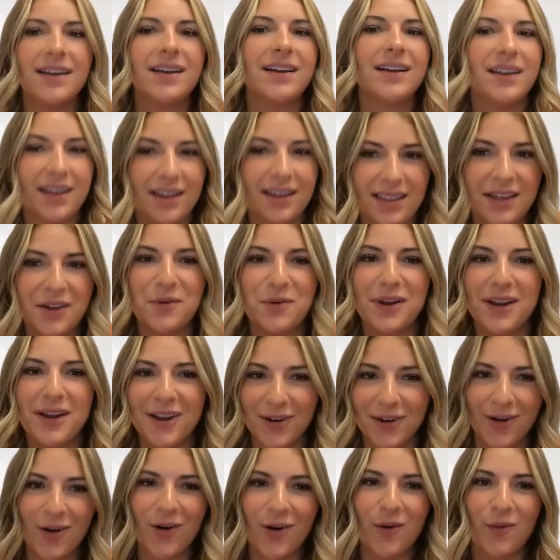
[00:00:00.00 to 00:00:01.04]
I think we
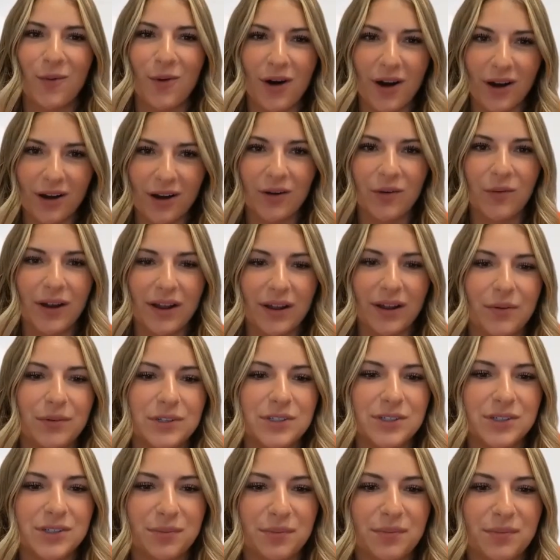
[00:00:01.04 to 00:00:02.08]
can all walk away
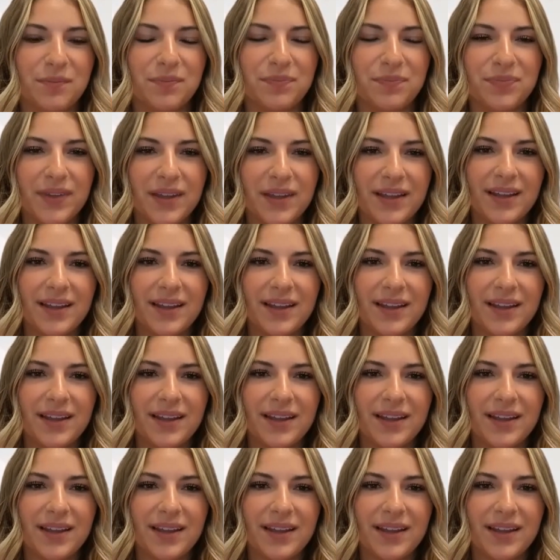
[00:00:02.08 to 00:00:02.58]
with some